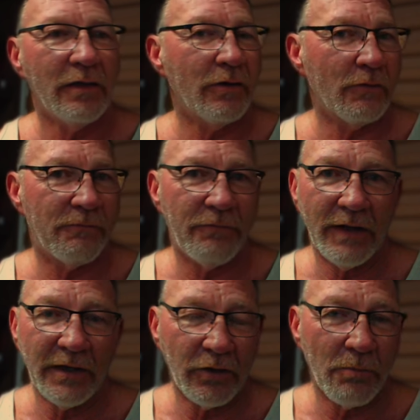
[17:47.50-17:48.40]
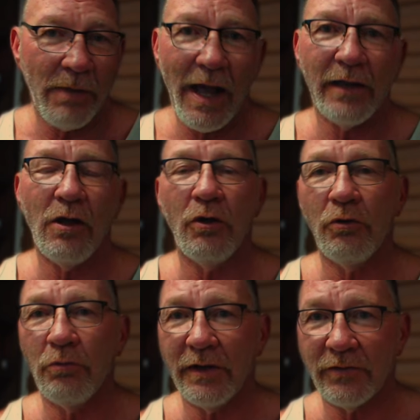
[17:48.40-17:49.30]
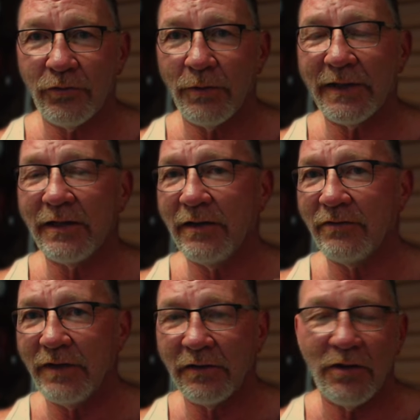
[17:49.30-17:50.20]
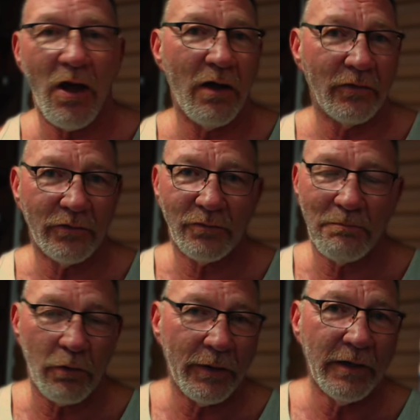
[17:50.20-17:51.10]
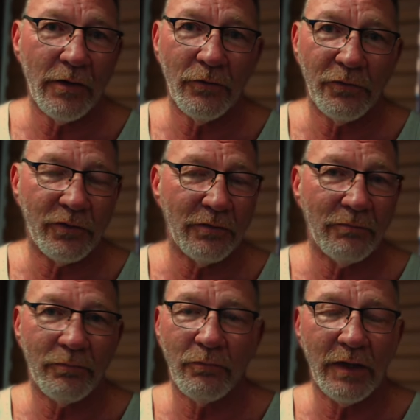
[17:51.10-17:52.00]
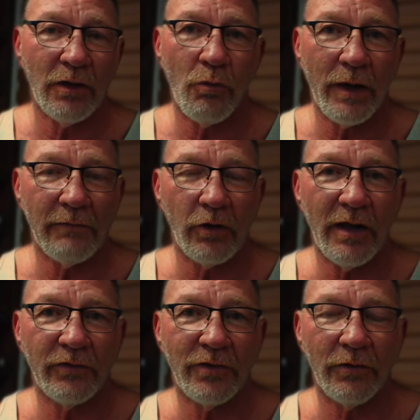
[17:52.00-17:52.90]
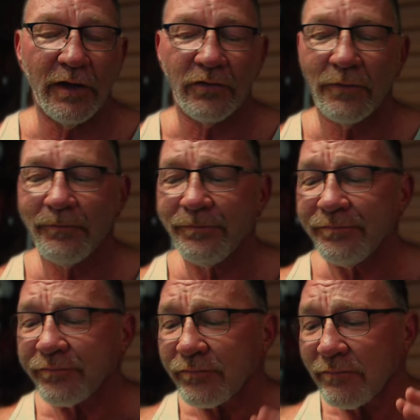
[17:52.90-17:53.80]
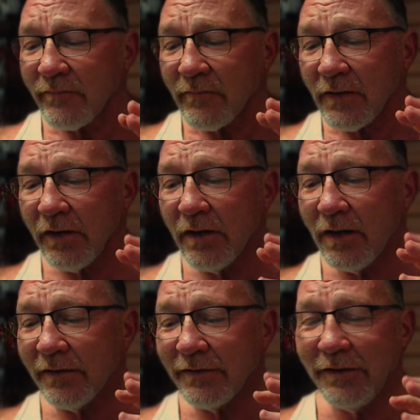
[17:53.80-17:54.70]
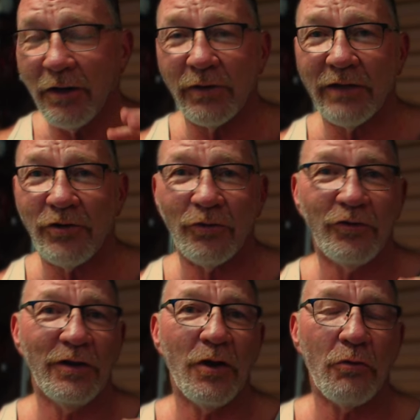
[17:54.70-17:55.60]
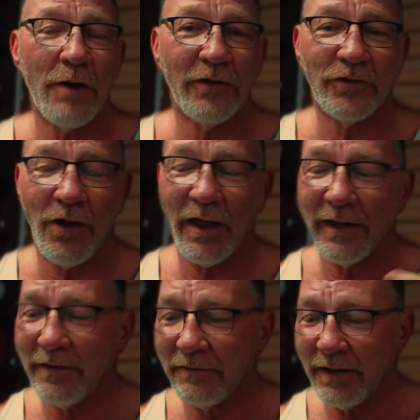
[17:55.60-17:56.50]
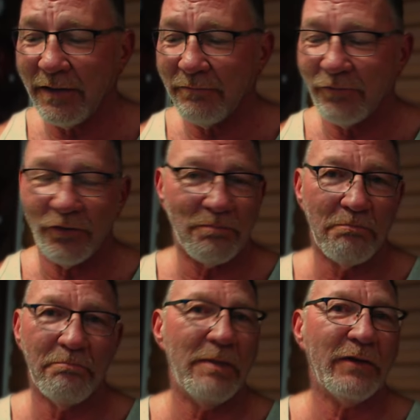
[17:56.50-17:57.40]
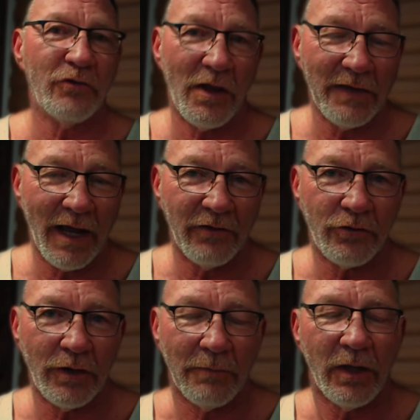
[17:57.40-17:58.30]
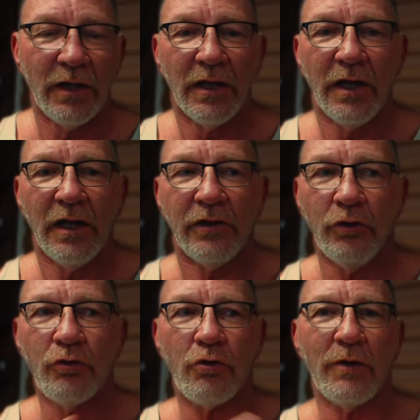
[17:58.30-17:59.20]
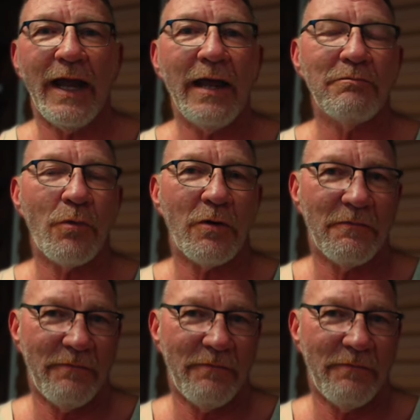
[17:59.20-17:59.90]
you're feeding your pie hole with Twinkies, Ding Dongs, burritos, and you know whatever else there is. You know, get your Cheeto rush on and just binge on the ice cream. You create more